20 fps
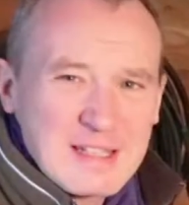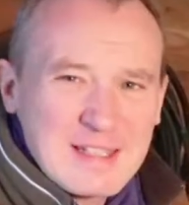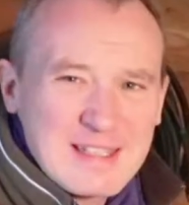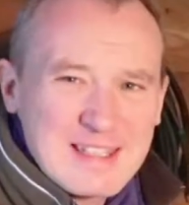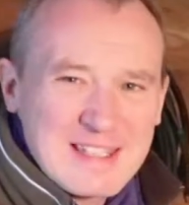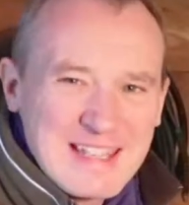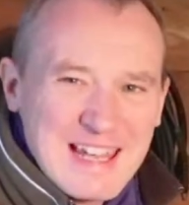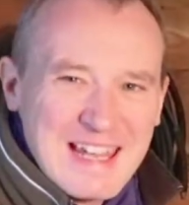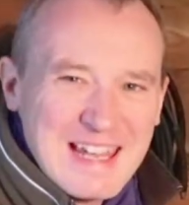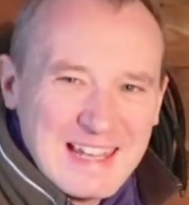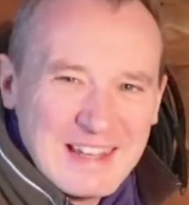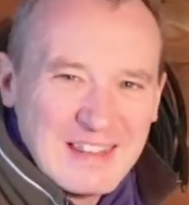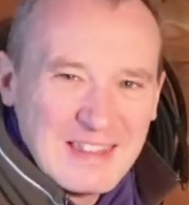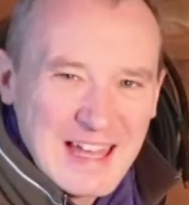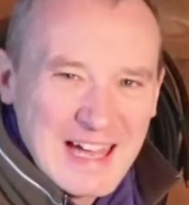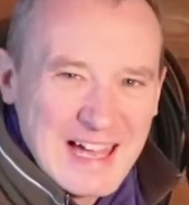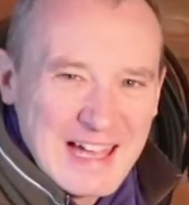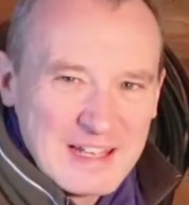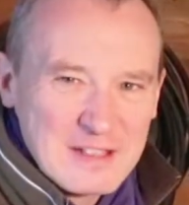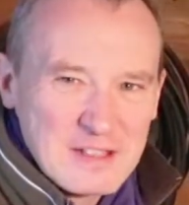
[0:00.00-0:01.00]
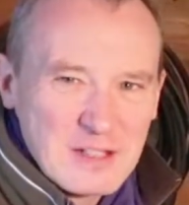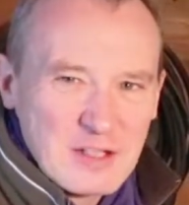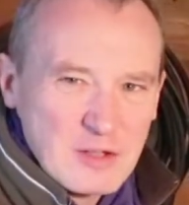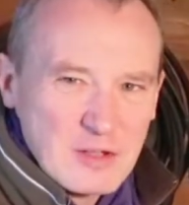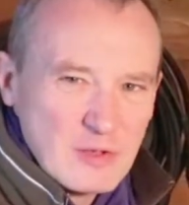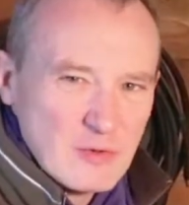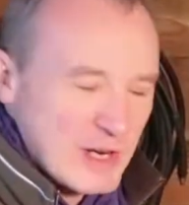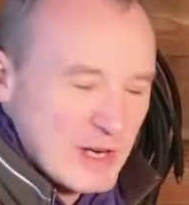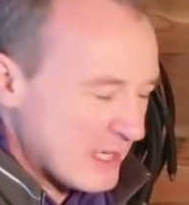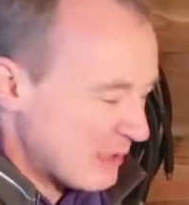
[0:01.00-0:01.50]
Saying that,
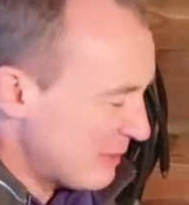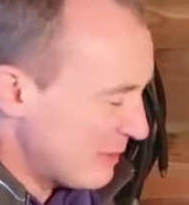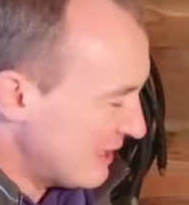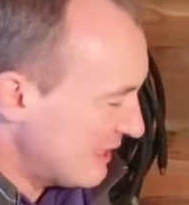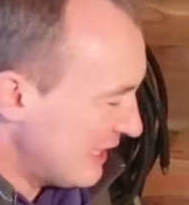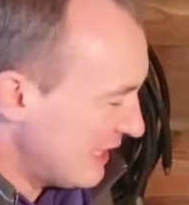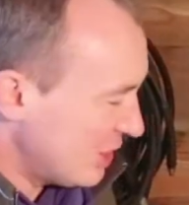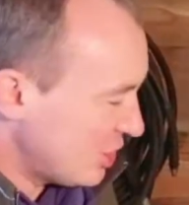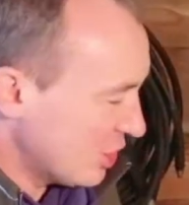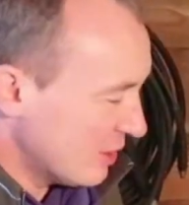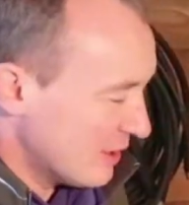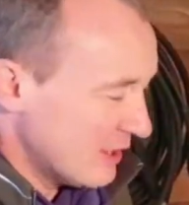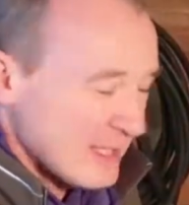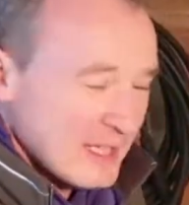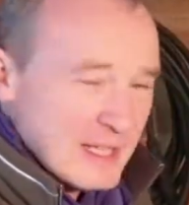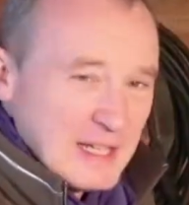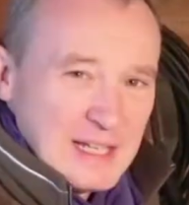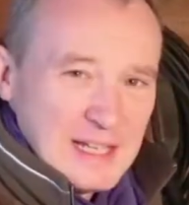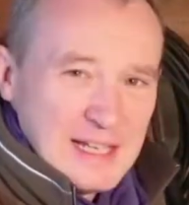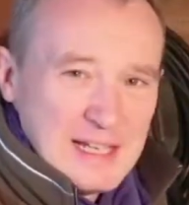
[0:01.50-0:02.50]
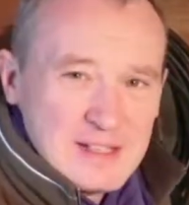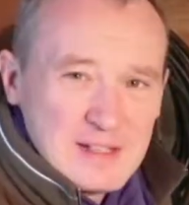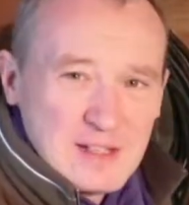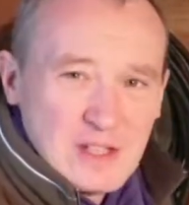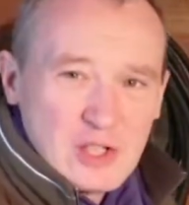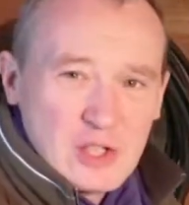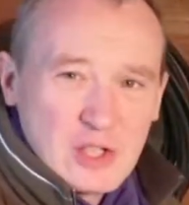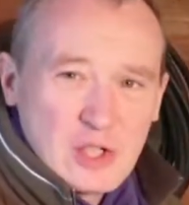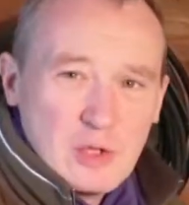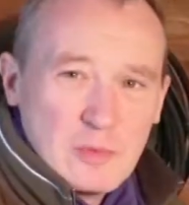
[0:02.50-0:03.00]
the recommendation is
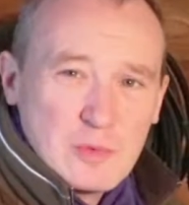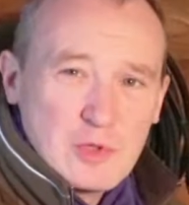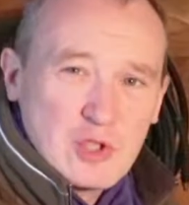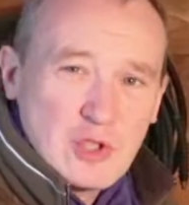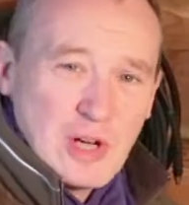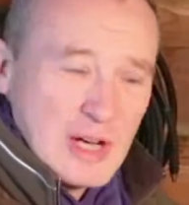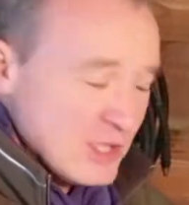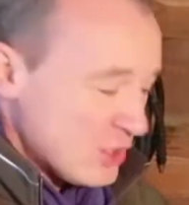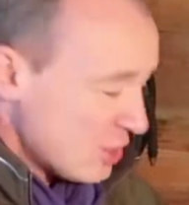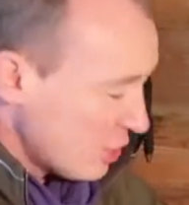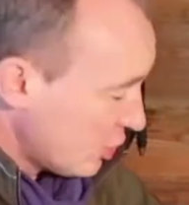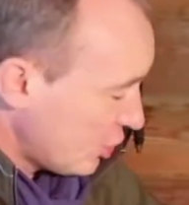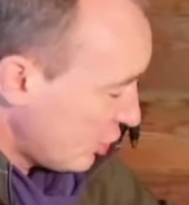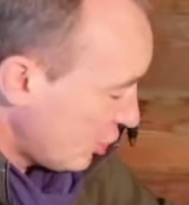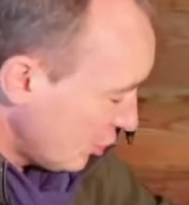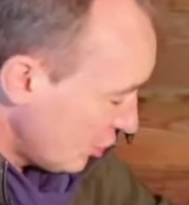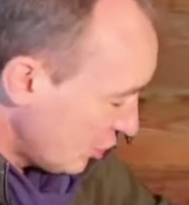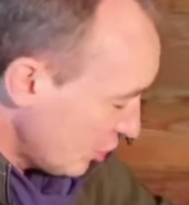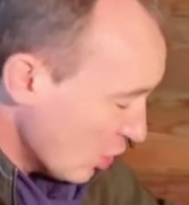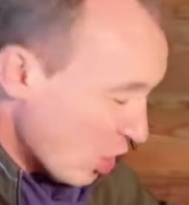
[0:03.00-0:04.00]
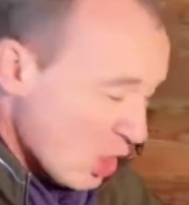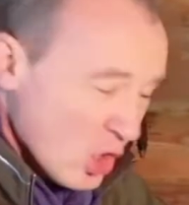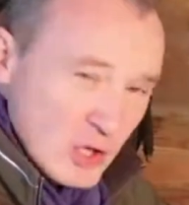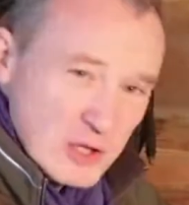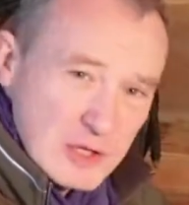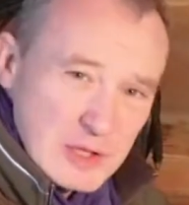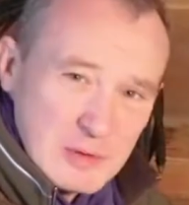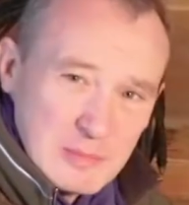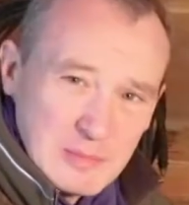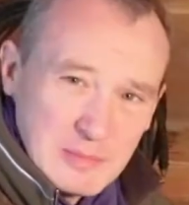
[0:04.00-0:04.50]
that scoop stretcher should
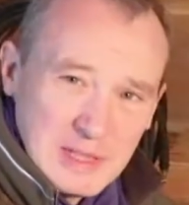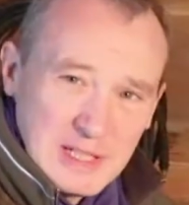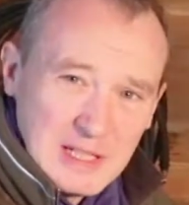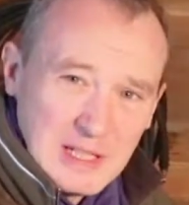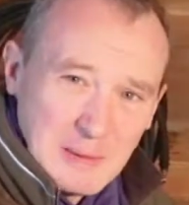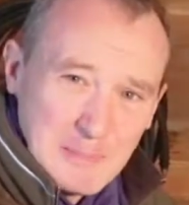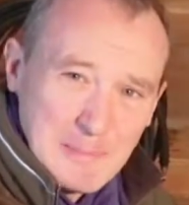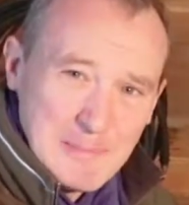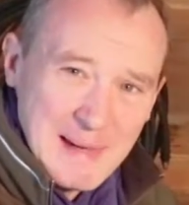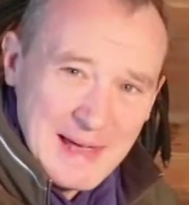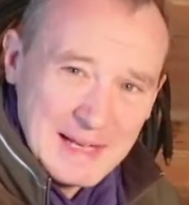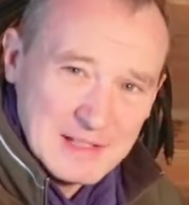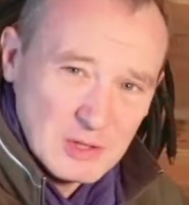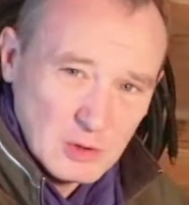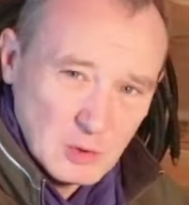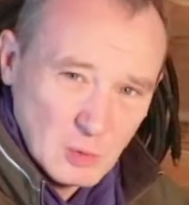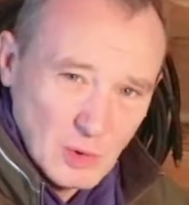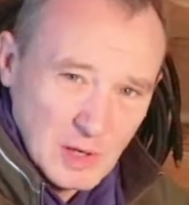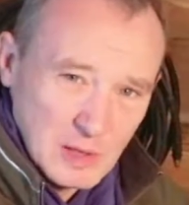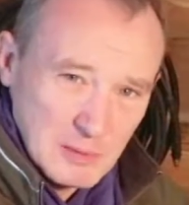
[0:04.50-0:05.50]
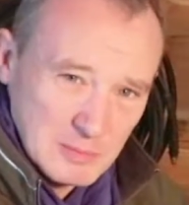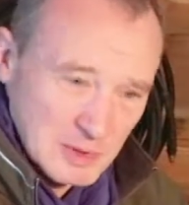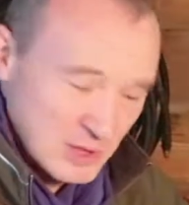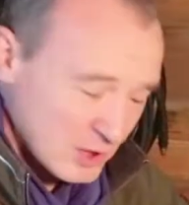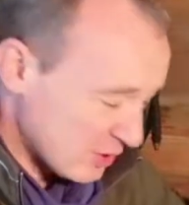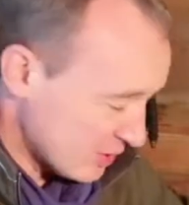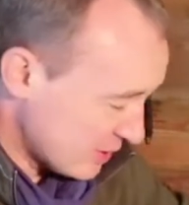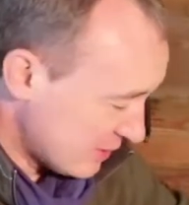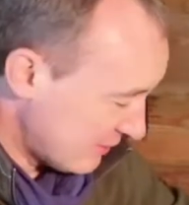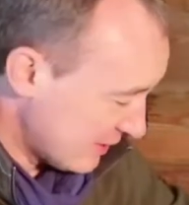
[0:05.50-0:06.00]
not be a metal one
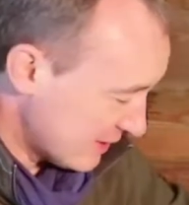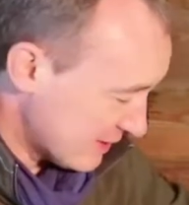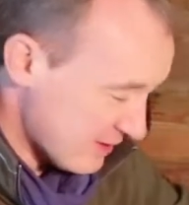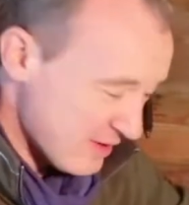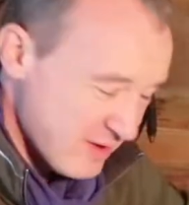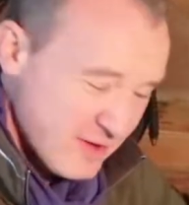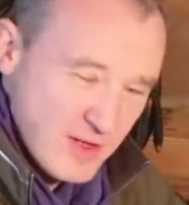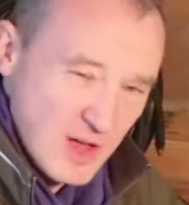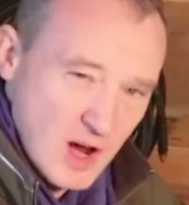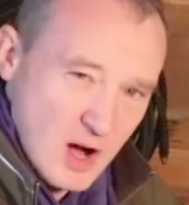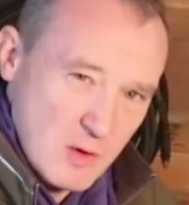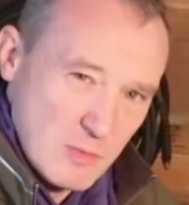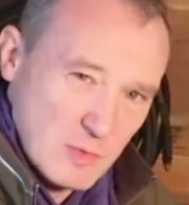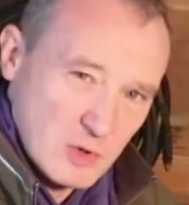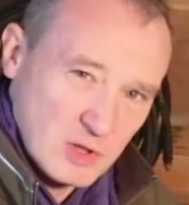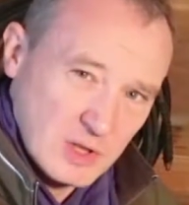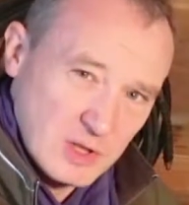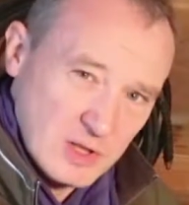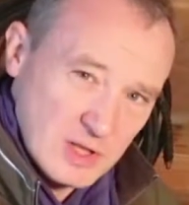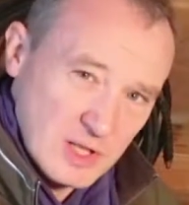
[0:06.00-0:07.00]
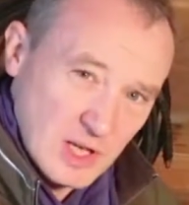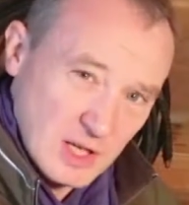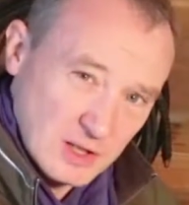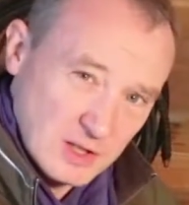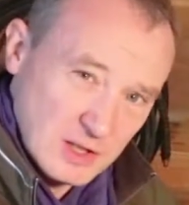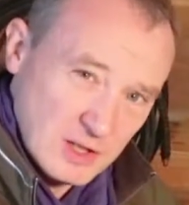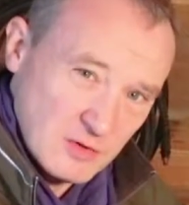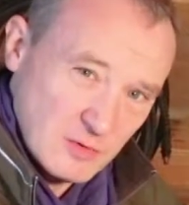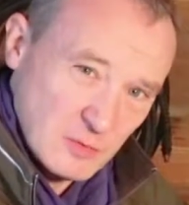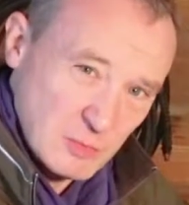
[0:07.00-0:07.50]
because of its thermal
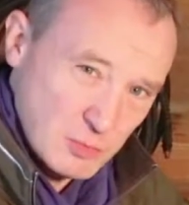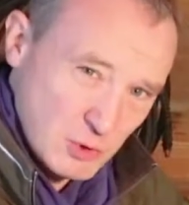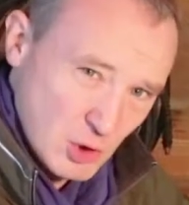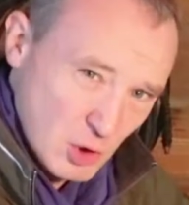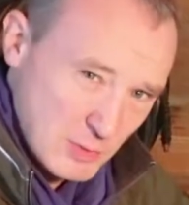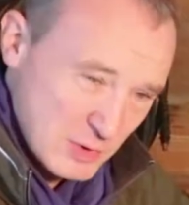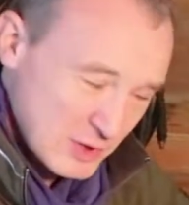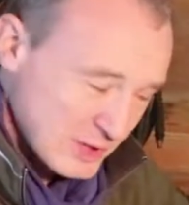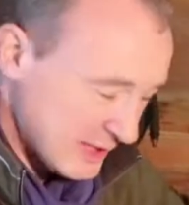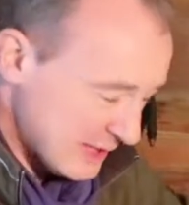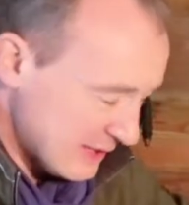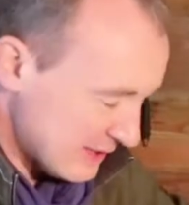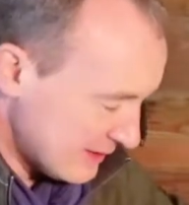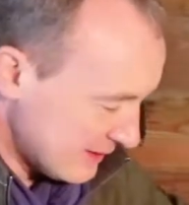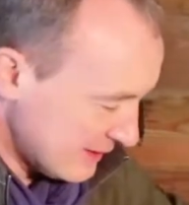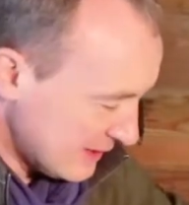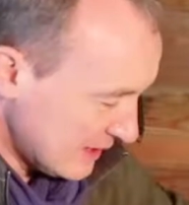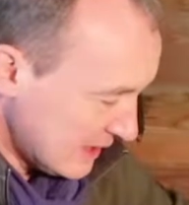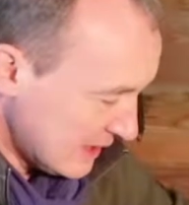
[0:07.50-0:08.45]
conductive properties.